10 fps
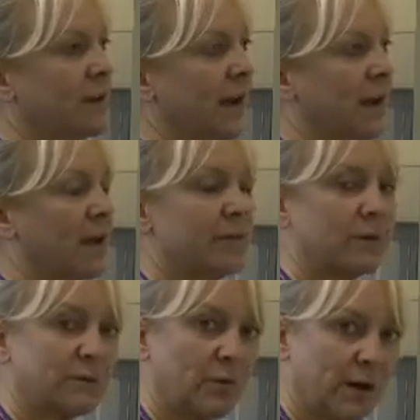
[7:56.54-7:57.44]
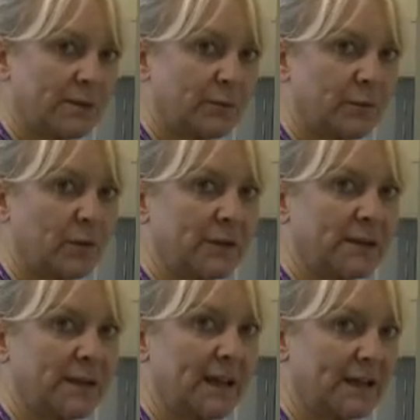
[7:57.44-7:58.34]
the rise and fall
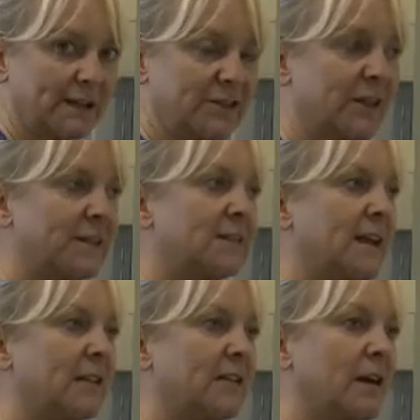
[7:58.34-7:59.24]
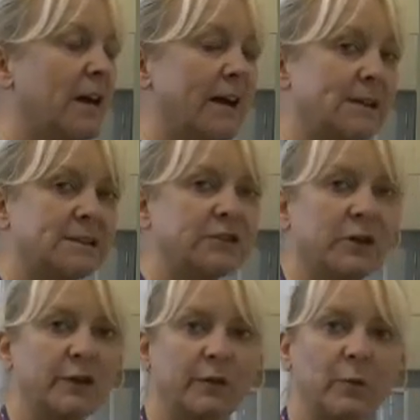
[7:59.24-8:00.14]
in his chest, and I asked the
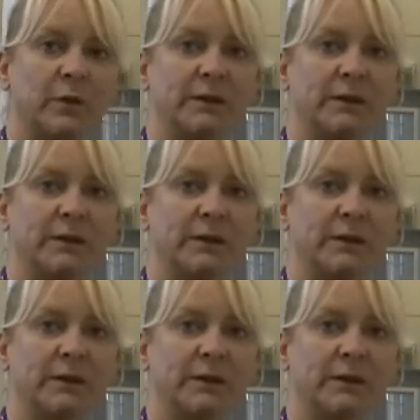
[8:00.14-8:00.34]
tutor for what